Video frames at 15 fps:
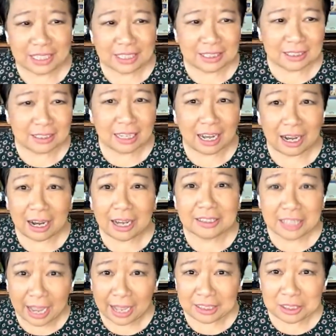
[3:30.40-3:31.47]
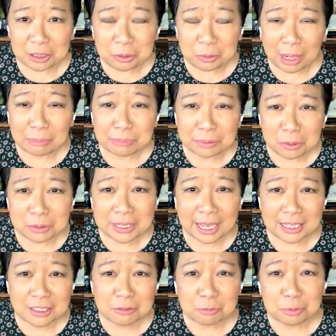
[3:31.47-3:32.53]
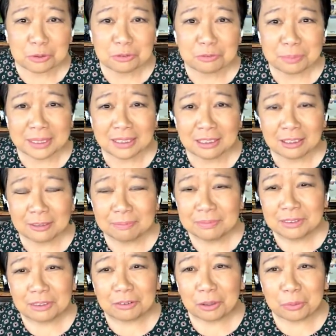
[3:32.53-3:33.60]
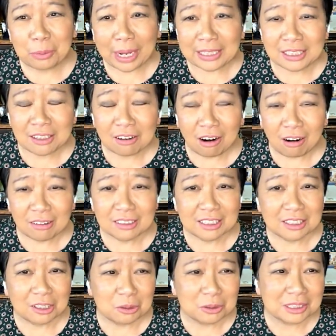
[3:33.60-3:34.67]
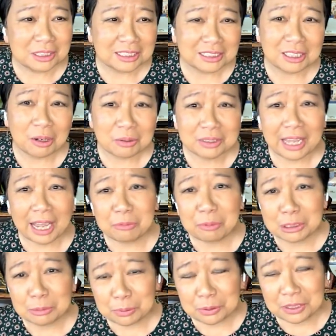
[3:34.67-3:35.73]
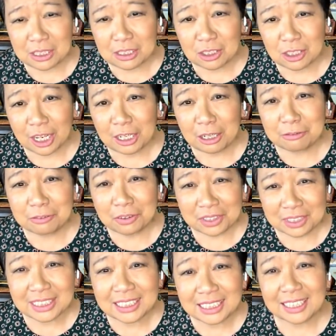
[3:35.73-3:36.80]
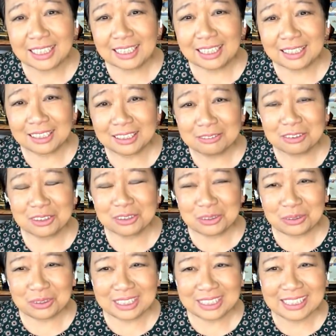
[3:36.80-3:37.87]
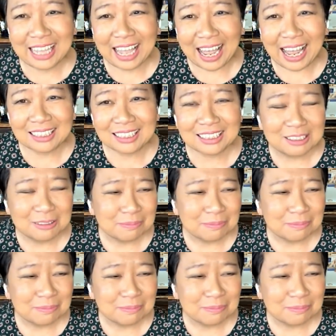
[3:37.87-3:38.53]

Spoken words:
in the underground protest movement for writing articles. So I was put in jail for a year for doing that.